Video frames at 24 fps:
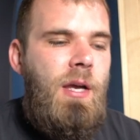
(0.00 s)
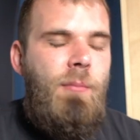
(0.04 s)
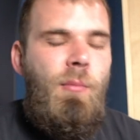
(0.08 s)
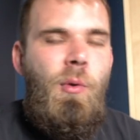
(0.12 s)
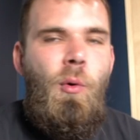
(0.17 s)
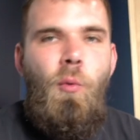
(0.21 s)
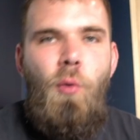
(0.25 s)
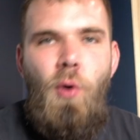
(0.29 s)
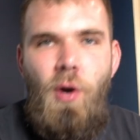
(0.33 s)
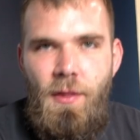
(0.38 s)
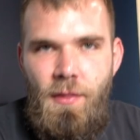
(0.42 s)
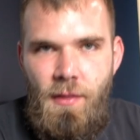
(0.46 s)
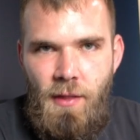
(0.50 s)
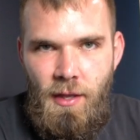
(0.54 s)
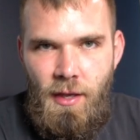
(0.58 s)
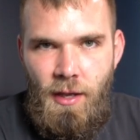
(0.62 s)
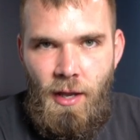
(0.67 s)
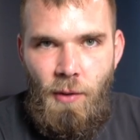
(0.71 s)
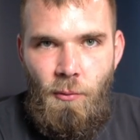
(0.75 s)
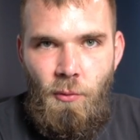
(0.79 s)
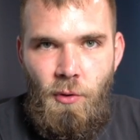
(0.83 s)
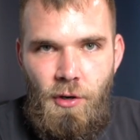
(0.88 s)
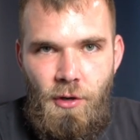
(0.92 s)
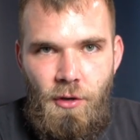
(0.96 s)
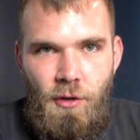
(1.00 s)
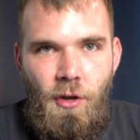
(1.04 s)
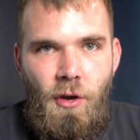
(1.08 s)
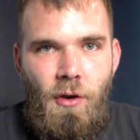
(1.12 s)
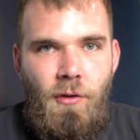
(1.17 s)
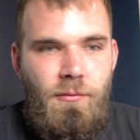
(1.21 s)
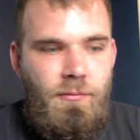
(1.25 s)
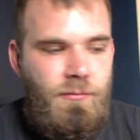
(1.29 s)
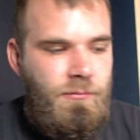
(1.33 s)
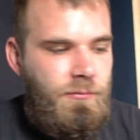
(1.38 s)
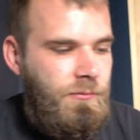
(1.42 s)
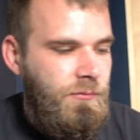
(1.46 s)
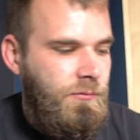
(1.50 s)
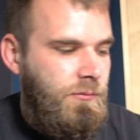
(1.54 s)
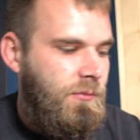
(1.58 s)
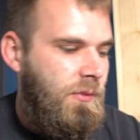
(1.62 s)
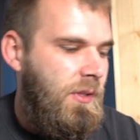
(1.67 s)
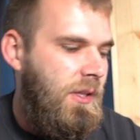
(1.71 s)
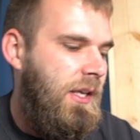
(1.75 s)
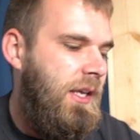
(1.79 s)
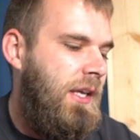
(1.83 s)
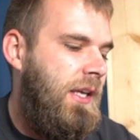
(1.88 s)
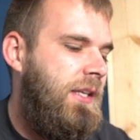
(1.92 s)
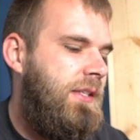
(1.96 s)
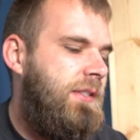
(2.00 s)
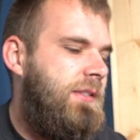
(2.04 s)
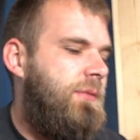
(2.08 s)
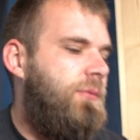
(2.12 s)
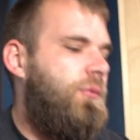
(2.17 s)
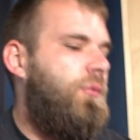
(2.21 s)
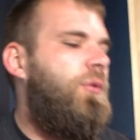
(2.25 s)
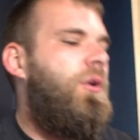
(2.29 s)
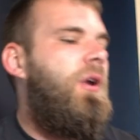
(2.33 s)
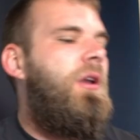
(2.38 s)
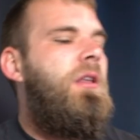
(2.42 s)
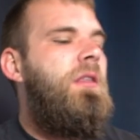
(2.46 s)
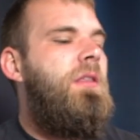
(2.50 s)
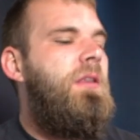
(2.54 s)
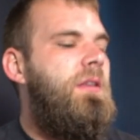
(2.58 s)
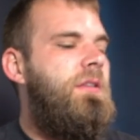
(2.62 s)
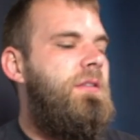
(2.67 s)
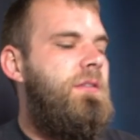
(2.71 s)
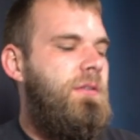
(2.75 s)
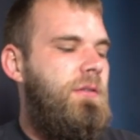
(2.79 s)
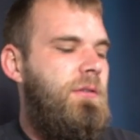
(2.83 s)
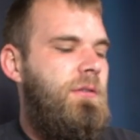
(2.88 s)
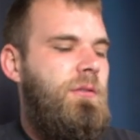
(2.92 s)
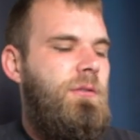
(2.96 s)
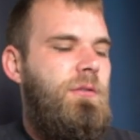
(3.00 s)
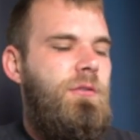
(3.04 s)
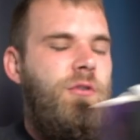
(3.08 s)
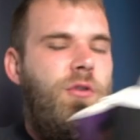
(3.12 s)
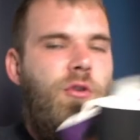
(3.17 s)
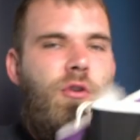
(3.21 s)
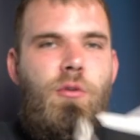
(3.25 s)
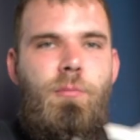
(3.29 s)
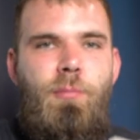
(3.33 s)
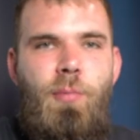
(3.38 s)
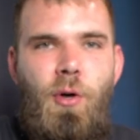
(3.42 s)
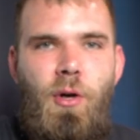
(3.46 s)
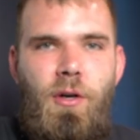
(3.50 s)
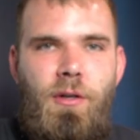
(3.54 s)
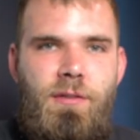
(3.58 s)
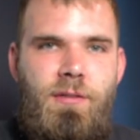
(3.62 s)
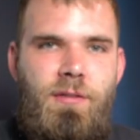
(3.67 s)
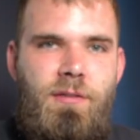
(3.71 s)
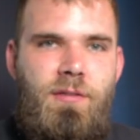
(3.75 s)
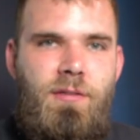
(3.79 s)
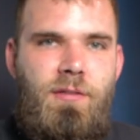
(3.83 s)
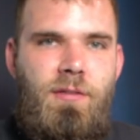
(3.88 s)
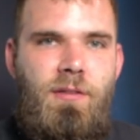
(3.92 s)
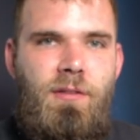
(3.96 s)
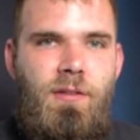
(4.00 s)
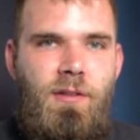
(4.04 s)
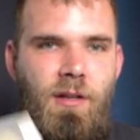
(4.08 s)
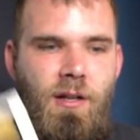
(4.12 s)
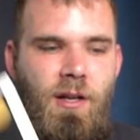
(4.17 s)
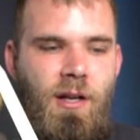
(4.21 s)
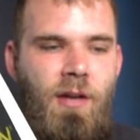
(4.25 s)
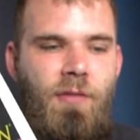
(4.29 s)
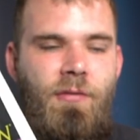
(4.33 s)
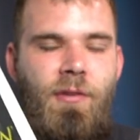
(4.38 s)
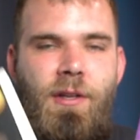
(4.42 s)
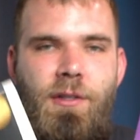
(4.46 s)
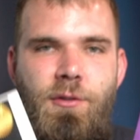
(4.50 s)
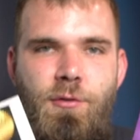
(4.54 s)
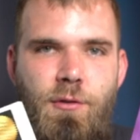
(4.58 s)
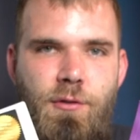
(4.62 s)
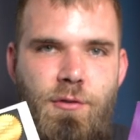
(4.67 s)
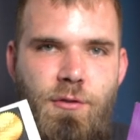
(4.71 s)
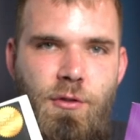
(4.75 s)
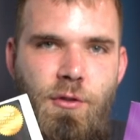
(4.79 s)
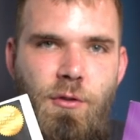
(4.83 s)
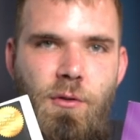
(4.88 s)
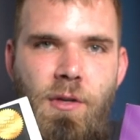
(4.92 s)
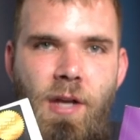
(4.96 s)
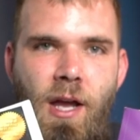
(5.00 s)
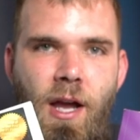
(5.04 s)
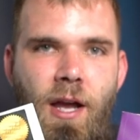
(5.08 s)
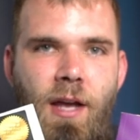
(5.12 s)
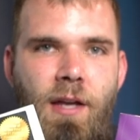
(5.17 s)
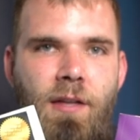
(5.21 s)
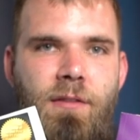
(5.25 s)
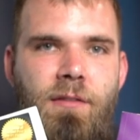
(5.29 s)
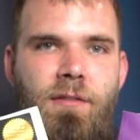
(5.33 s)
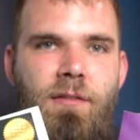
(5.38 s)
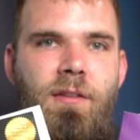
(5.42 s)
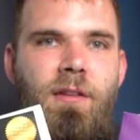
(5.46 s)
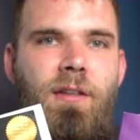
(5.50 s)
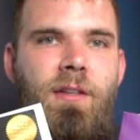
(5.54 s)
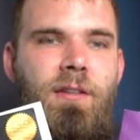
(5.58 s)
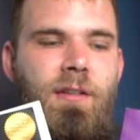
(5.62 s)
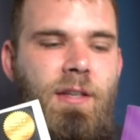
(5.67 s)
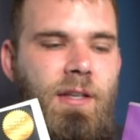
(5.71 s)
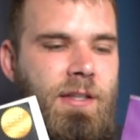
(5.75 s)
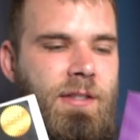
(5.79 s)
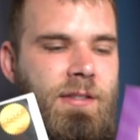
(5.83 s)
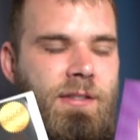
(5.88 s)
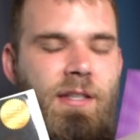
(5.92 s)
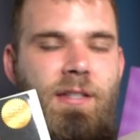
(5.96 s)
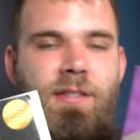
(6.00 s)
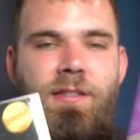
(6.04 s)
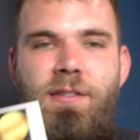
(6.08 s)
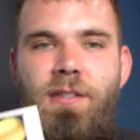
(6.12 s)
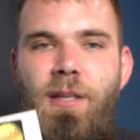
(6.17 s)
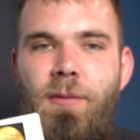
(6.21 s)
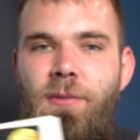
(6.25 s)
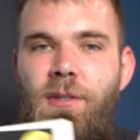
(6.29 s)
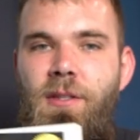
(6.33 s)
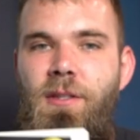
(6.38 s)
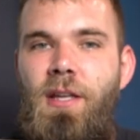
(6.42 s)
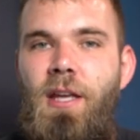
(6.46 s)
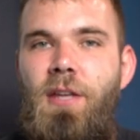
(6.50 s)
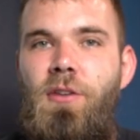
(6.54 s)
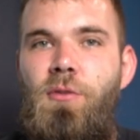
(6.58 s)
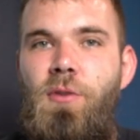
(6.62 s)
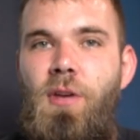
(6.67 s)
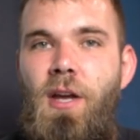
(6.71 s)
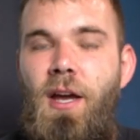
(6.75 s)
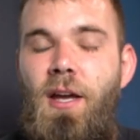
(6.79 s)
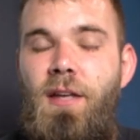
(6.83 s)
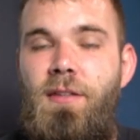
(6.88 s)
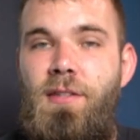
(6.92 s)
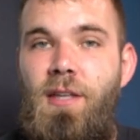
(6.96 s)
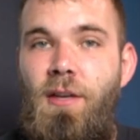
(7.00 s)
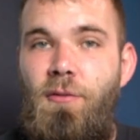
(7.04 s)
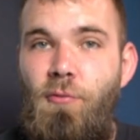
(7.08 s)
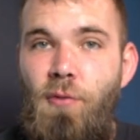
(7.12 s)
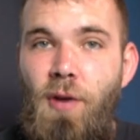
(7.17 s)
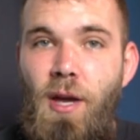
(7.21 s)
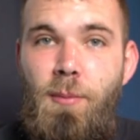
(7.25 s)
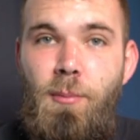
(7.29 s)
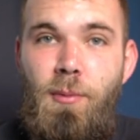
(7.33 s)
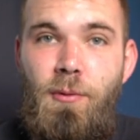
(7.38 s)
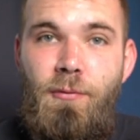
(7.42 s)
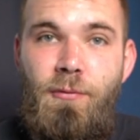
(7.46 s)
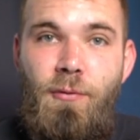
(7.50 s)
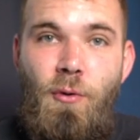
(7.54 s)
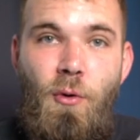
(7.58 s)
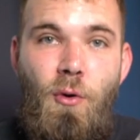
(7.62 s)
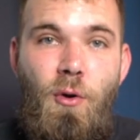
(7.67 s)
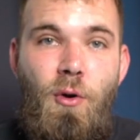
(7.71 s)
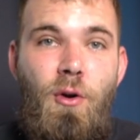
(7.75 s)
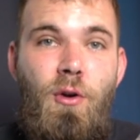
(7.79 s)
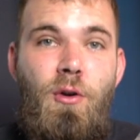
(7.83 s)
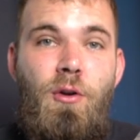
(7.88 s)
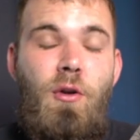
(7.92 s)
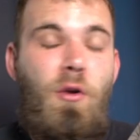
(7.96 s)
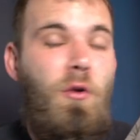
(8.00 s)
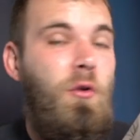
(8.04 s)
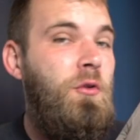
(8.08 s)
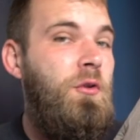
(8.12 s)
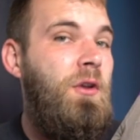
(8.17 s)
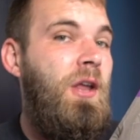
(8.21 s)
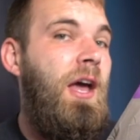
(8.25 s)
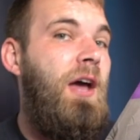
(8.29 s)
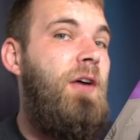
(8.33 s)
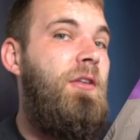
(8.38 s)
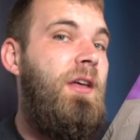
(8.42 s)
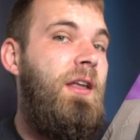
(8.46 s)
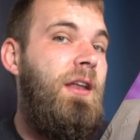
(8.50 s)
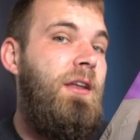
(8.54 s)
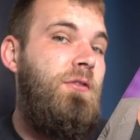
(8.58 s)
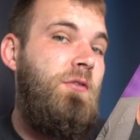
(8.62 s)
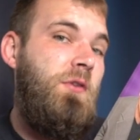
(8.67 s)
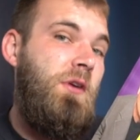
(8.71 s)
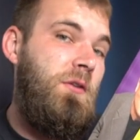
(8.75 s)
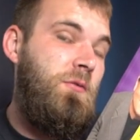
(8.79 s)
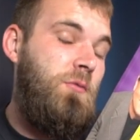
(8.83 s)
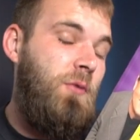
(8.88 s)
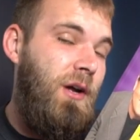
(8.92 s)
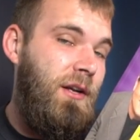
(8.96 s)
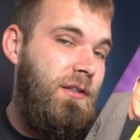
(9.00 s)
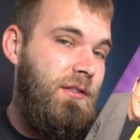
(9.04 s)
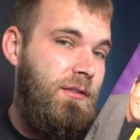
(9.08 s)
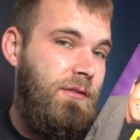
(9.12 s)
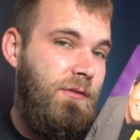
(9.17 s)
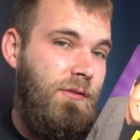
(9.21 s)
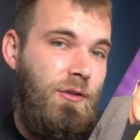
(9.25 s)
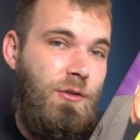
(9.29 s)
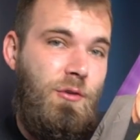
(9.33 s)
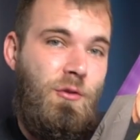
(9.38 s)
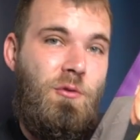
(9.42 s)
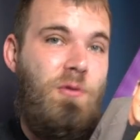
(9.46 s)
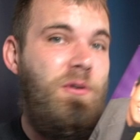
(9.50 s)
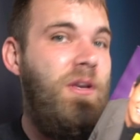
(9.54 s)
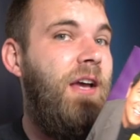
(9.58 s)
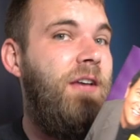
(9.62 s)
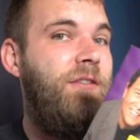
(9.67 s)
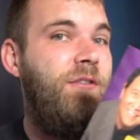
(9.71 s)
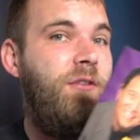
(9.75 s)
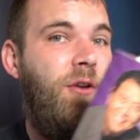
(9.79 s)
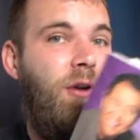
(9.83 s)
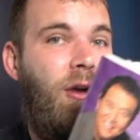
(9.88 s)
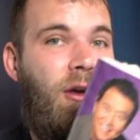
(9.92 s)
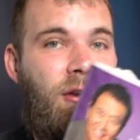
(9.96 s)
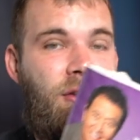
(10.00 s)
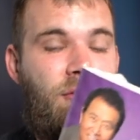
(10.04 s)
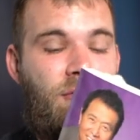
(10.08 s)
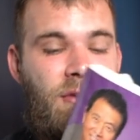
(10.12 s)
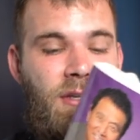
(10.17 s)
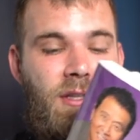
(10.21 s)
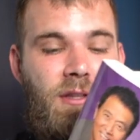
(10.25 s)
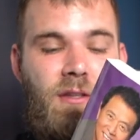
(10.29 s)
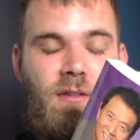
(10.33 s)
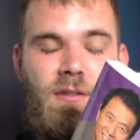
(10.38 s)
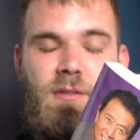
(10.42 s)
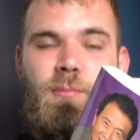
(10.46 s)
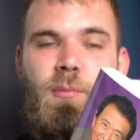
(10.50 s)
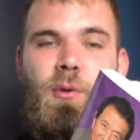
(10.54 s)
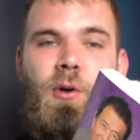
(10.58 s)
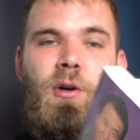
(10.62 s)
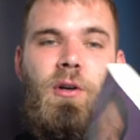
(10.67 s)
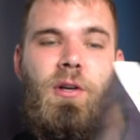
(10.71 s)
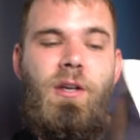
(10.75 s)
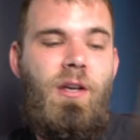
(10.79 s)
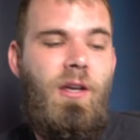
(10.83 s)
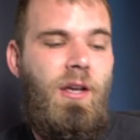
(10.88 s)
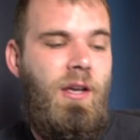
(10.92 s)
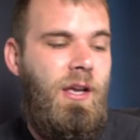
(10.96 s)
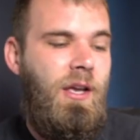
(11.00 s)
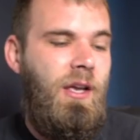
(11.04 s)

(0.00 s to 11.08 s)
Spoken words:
But one thing I want to know, is one of these 2 books of interest to you guys? Like, is this something that you guys have read before, or now that you guys watch this video, you guys are gonna read this book?